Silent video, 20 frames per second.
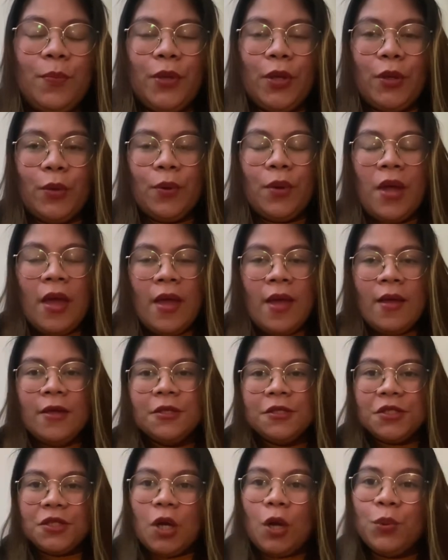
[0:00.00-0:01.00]
you.
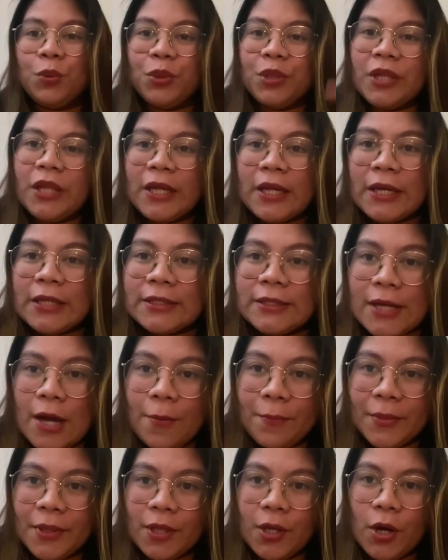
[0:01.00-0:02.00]
So I will link it
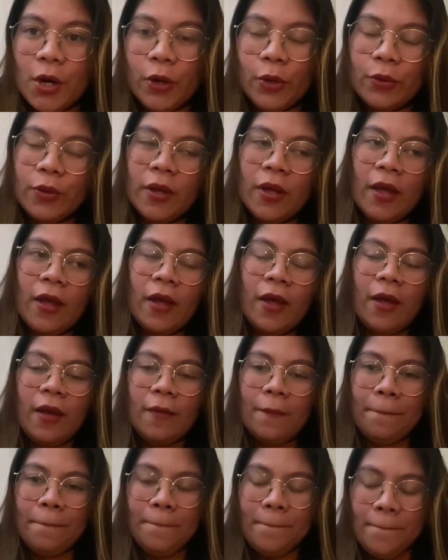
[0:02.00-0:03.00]
down below,
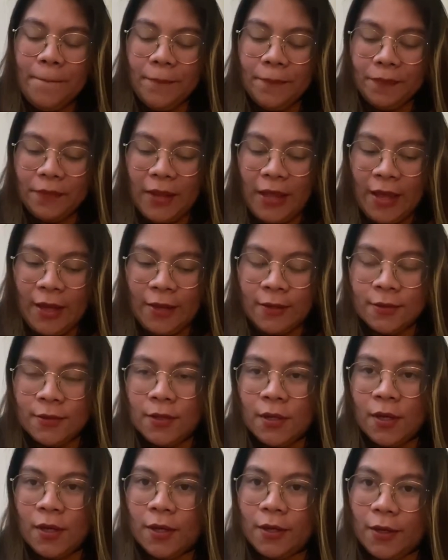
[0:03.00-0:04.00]
and
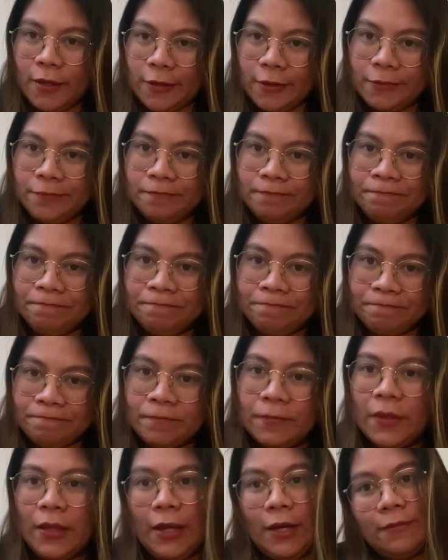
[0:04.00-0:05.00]

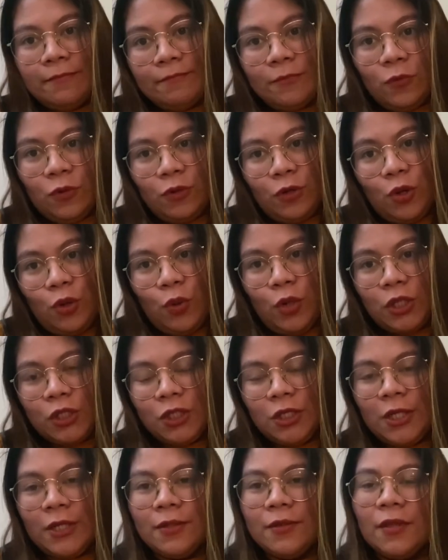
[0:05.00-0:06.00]
yeah, go watch it.